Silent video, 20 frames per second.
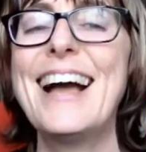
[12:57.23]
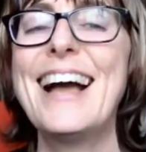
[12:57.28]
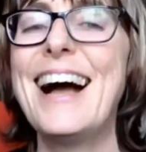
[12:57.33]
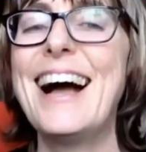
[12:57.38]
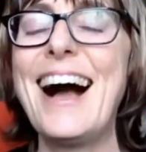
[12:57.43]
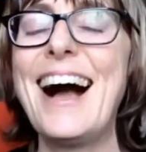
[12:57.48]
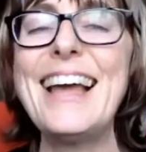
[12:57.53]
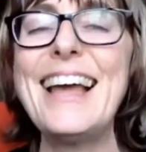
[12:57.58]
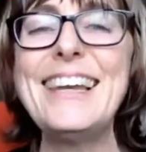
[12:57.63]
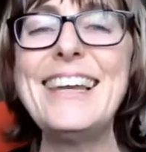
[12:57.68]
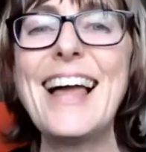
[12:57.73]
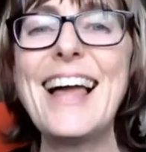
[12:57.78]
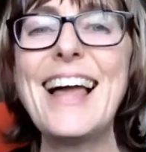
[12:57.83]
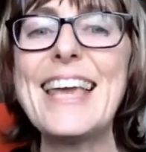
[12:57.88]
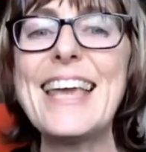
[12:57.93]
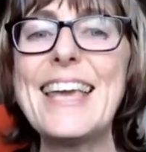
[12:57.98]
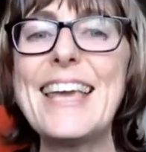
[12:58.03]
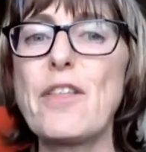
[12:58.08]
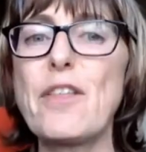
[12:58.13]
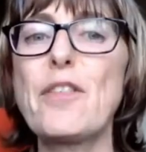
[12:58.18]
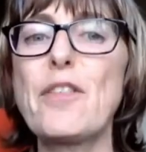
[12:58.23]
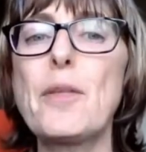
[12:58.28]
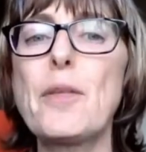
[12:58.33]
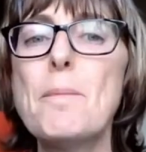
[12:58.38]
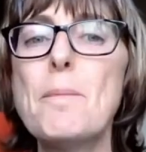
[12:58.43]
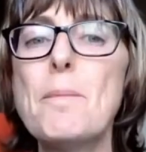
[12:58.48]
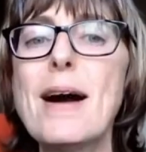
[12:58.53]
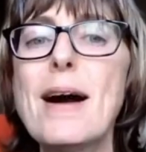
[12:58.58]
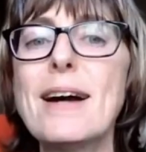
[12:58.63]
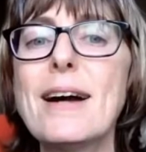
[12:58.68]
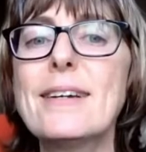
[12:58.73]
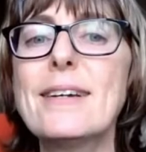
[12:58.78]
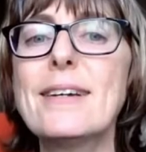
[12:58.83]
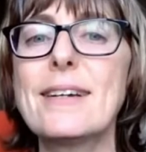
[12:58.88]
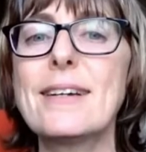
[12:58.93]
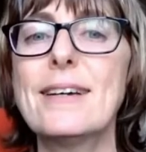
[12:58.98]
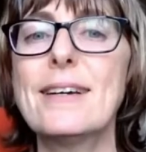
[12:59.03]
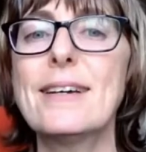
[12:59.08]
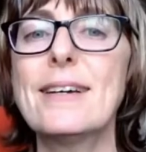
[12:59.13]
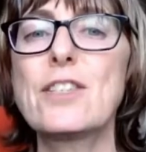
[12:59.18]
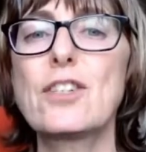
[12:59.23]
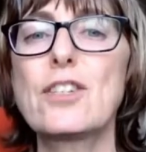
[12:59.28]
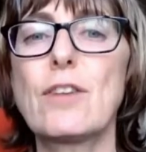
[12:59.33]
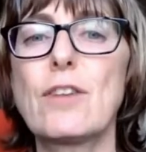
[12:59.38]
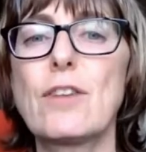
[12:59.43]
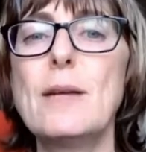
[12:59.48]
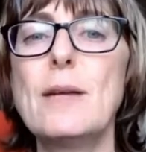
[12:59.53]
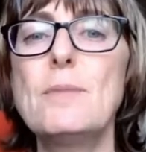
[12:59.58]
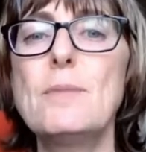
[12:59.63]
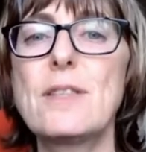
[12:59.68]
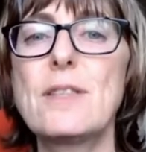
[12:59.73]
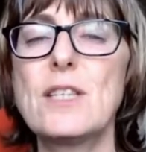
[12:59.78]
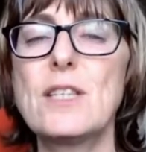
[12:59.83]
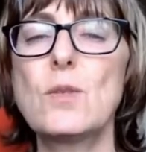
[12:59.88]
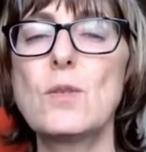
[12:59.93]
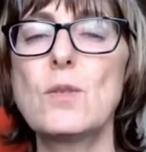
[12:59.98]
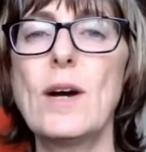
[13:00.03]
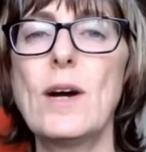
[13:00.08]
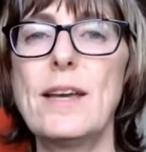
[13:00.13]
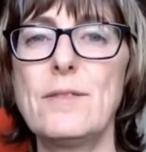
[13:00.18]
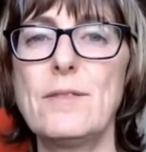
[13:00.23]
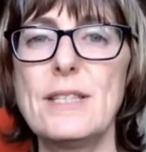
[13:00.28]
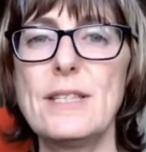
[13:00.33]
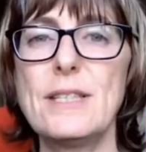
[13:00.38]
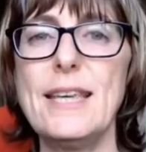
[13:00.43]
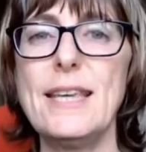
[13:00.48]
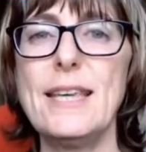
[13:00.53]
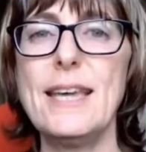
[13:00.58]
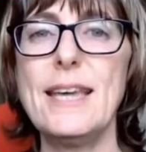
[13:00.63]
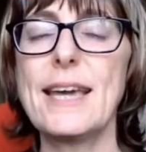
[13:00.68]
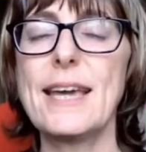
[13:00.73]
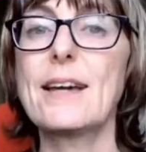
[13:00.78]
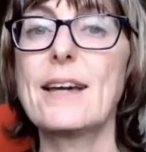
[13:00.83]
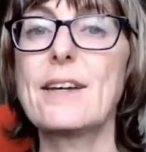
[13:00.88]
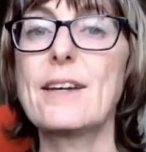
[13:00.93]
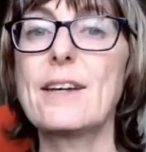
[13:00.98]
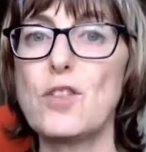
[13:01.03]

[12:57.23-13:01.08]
I like that the monk ascribes this way of seeing